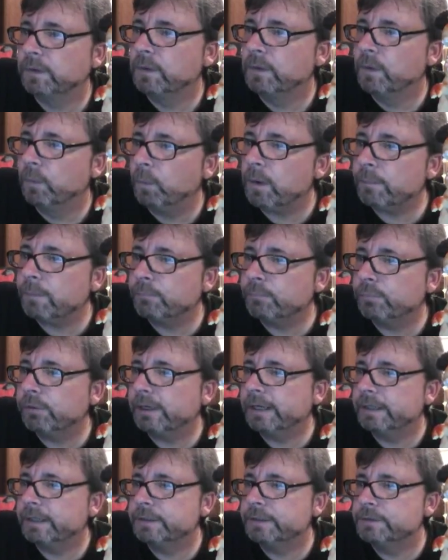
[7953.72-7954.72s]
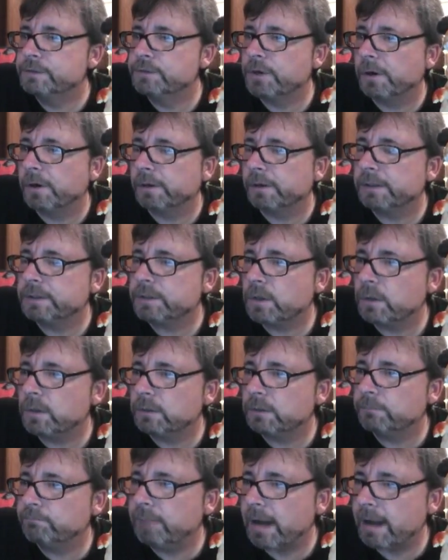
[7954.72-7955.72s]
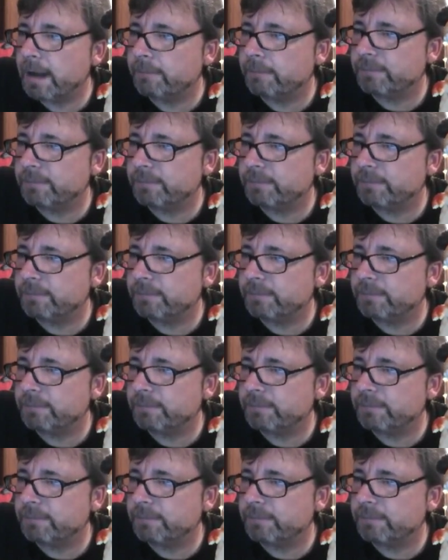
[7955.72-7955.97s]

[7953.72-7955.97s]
What brand, Charlie? It's called Pop